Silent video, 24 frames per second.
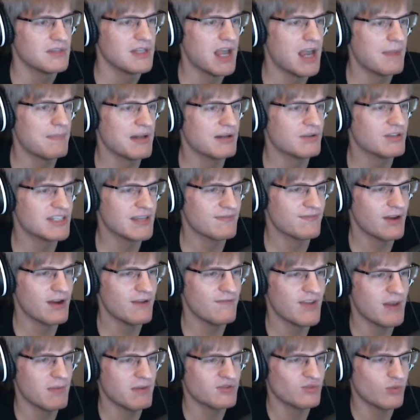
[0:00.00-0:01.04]
I bet it was a very
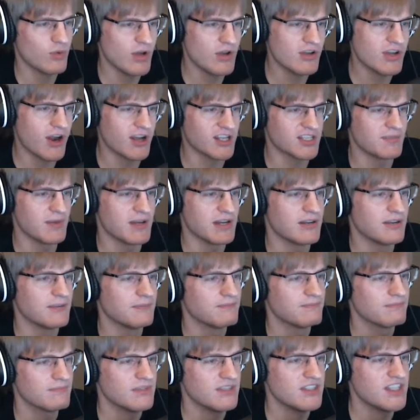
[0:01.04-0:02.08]
famous royal guardsman.
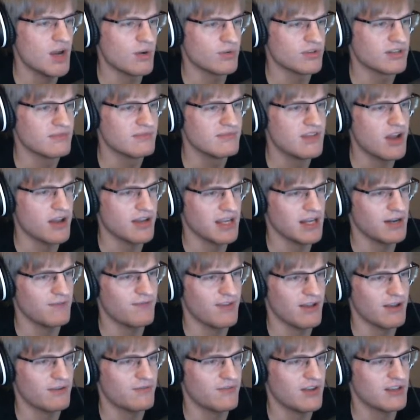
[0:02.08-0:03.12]
No, not yet a
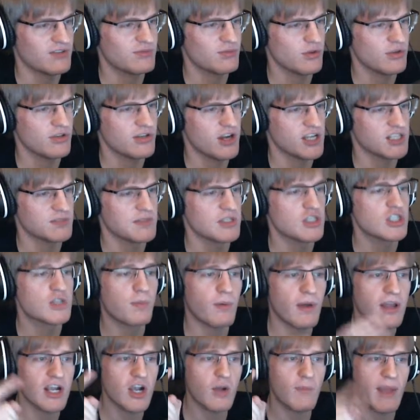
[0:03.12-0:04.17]
very famous royal guardsman. You should
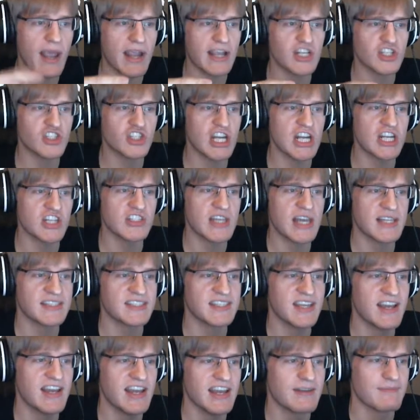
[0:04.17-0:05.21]
probably go back and change that
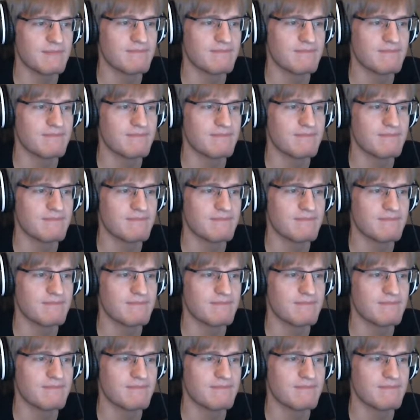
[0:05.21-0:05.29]
sign.